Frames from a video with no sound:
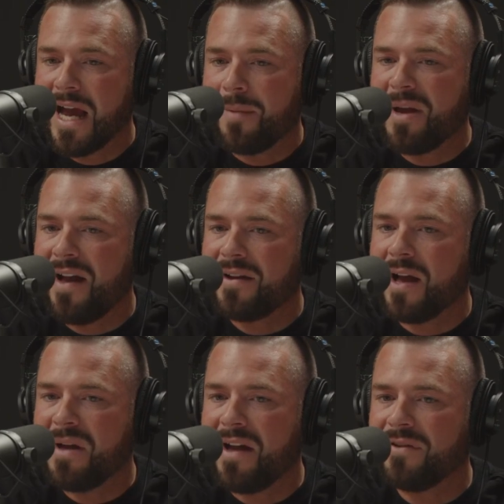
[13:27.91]
going ha-
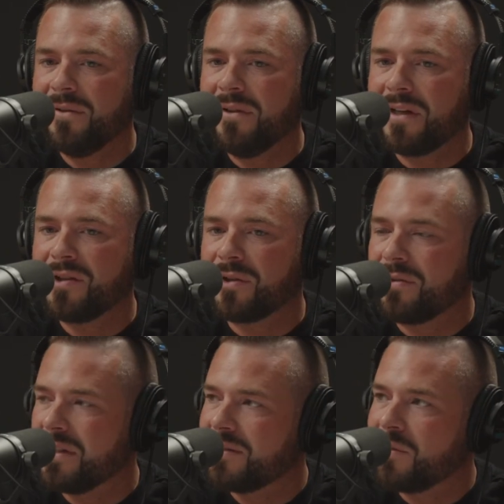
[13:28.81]
to have you look in your
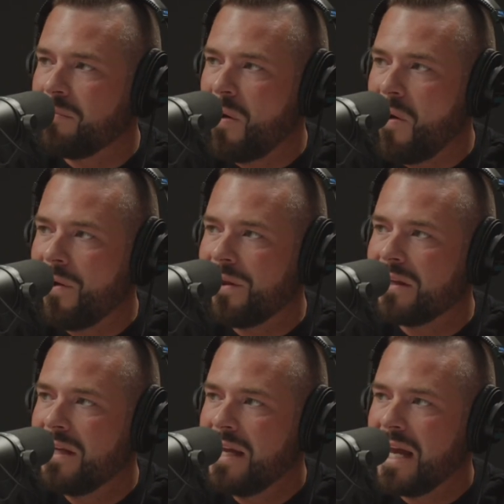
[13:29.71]
crystal ball
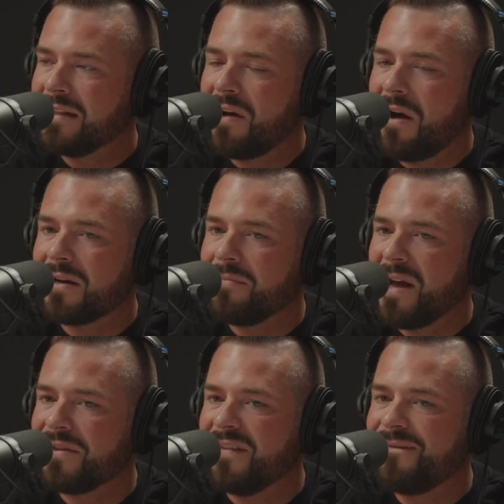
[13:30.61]
okay. and talk
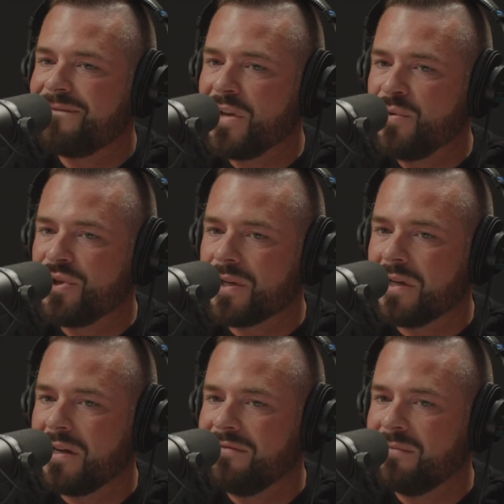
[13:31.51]
about the future
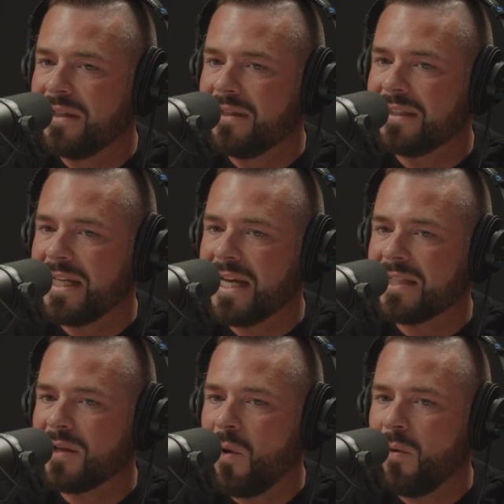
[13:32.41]
of real estate as
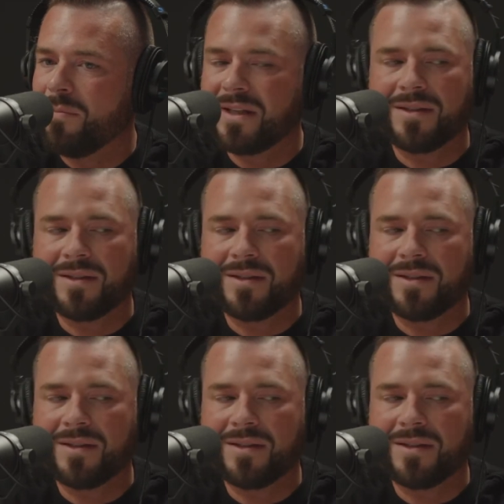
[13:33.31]
a whole because